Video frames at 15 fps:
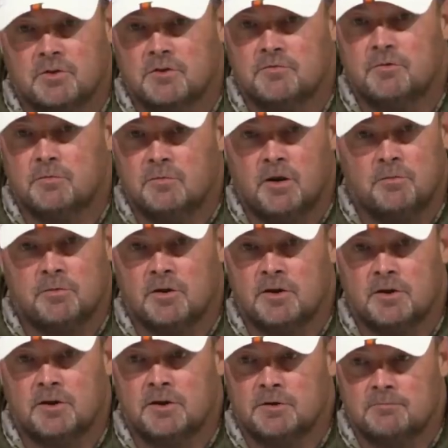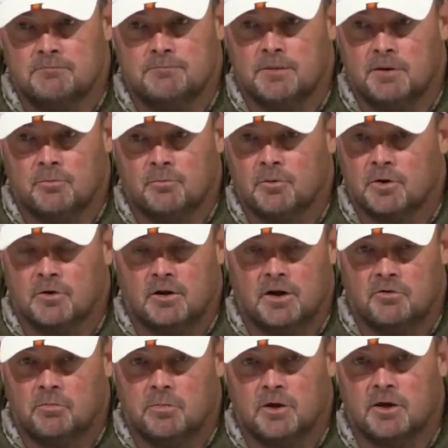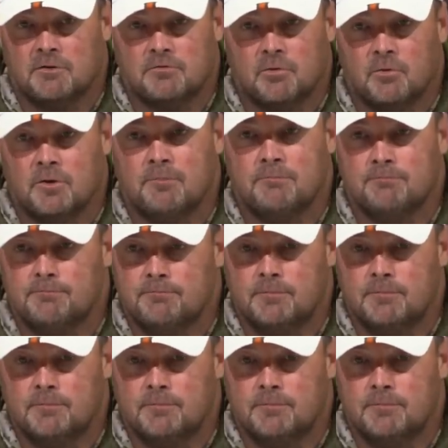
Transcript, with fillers: a good football player, and we're going to have a plan for him.